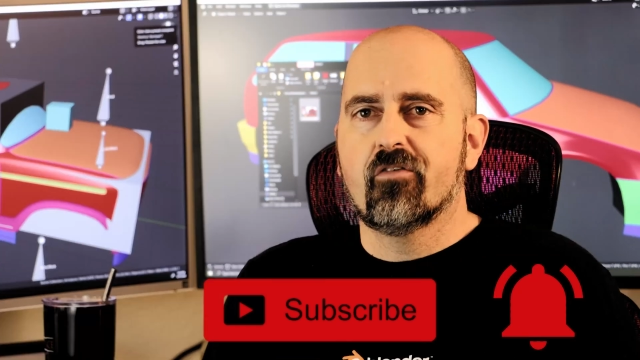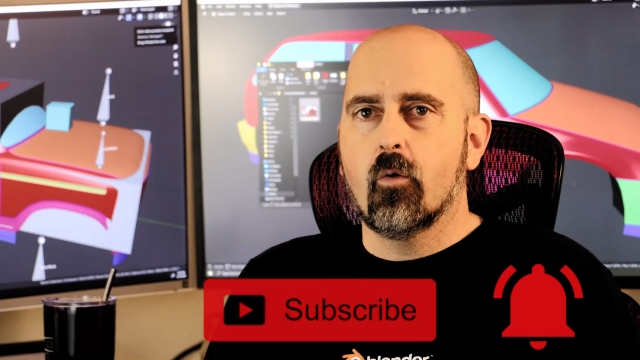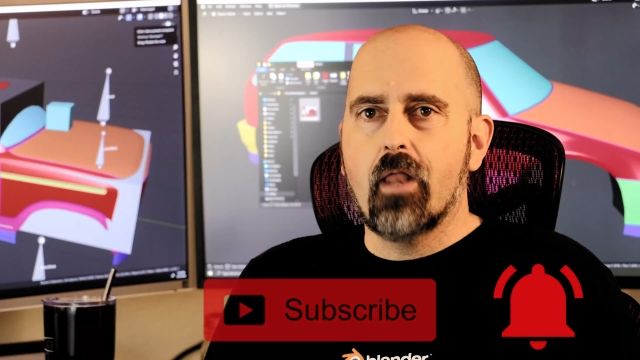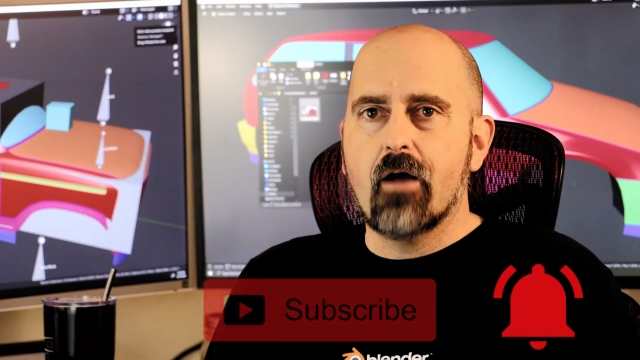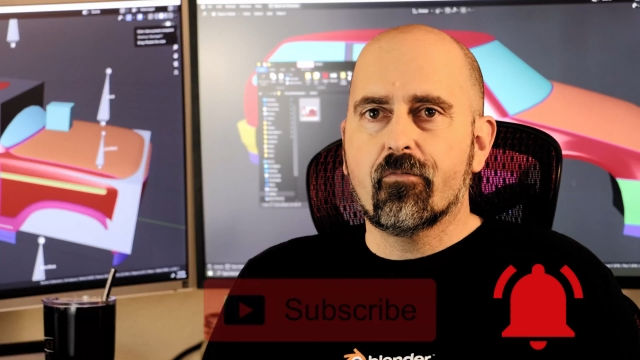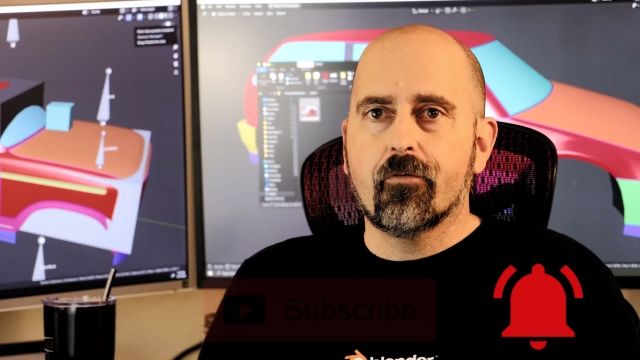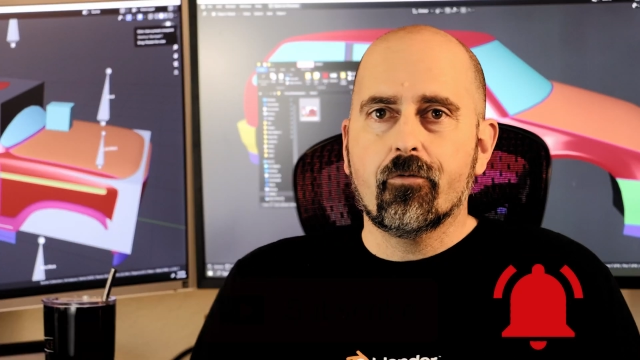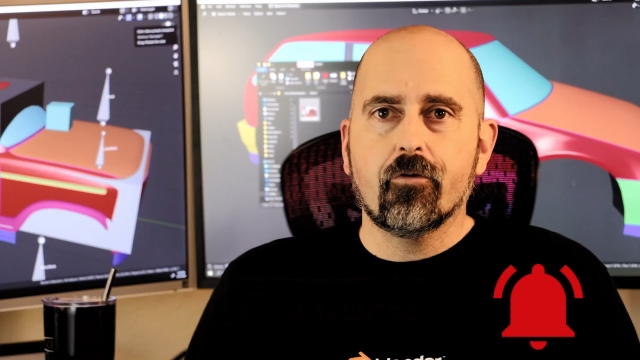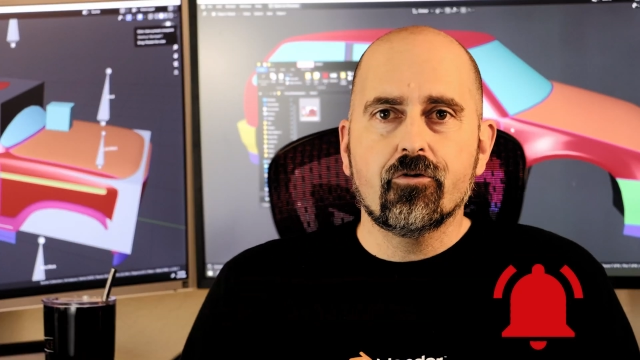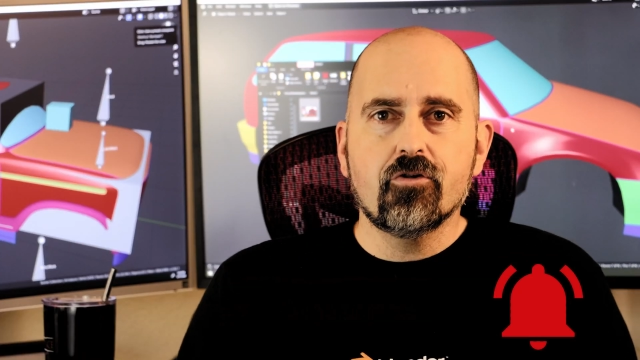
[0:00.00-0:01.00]
So without
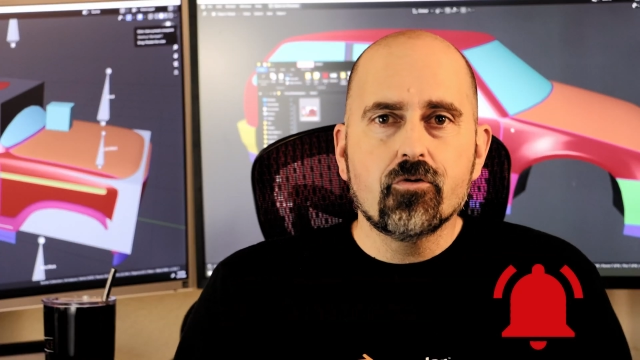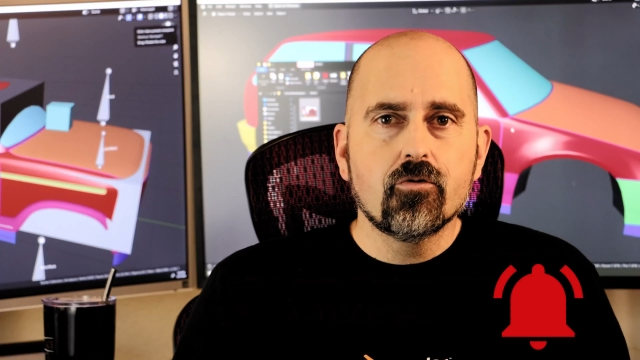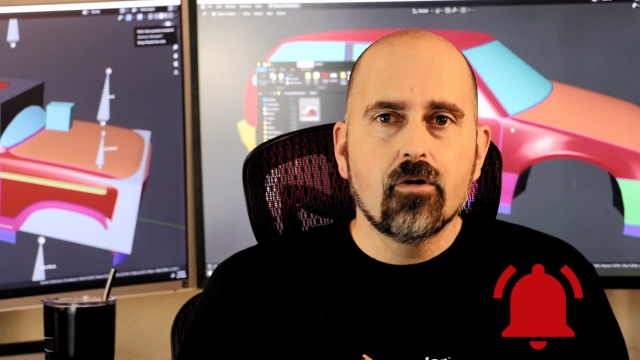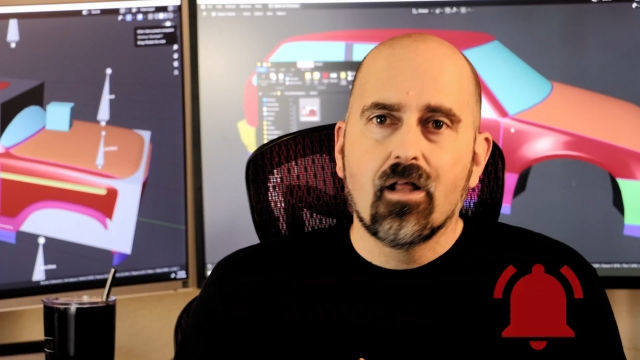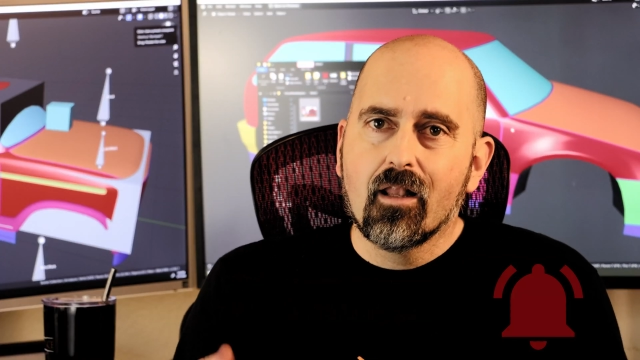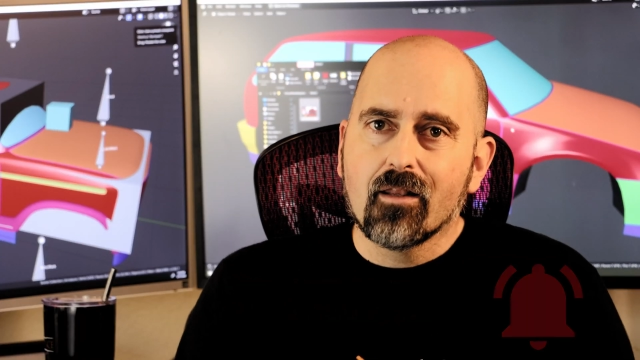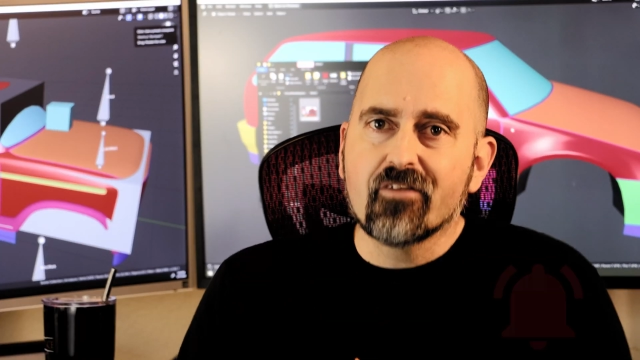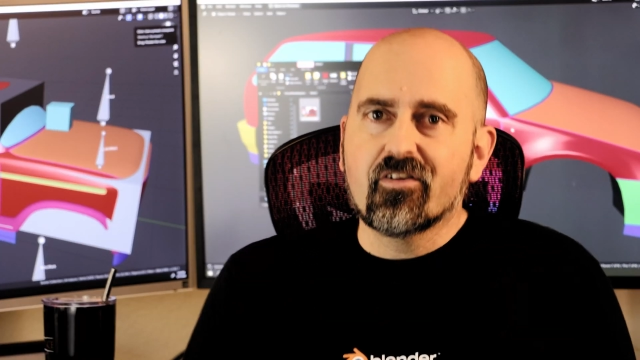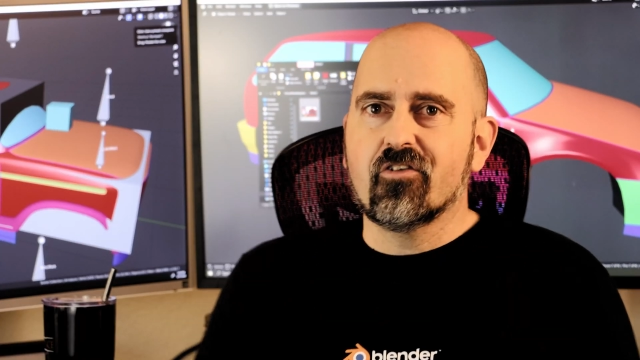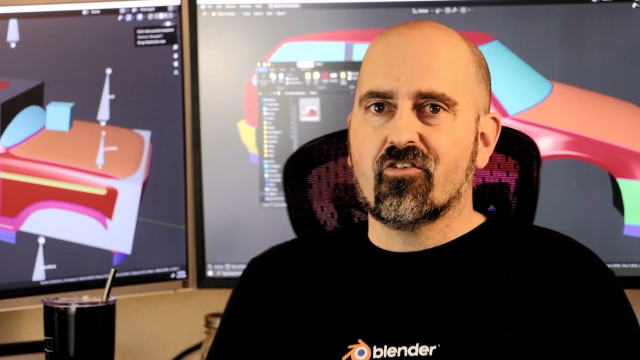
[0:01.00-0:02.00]
further ado,
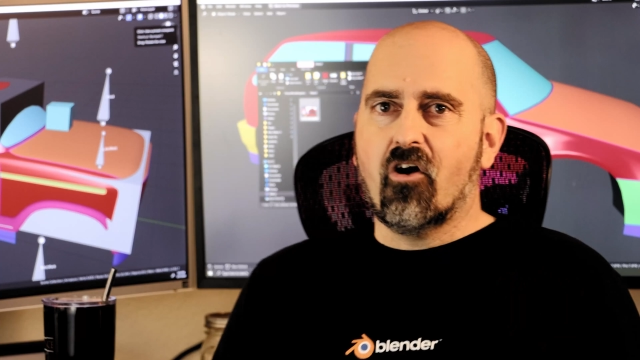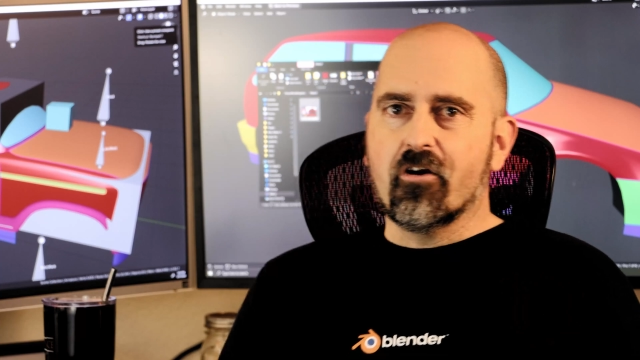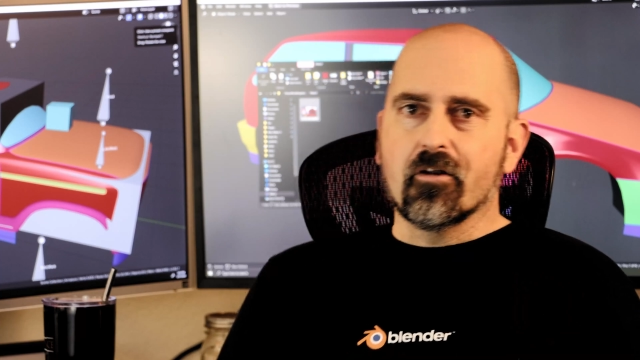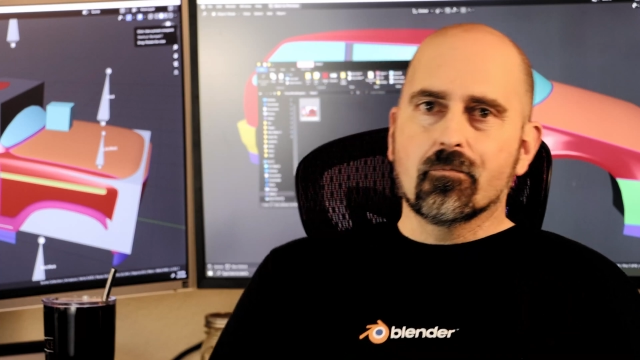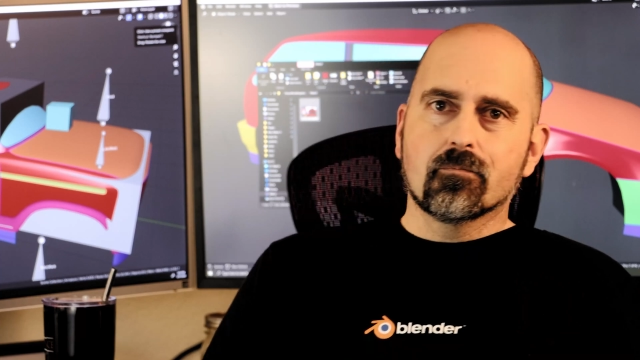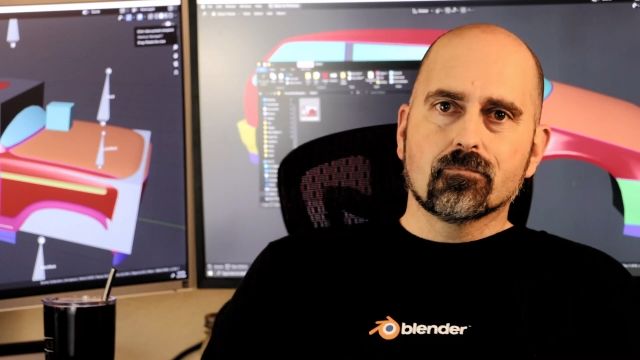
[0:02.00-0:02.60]
let's get started.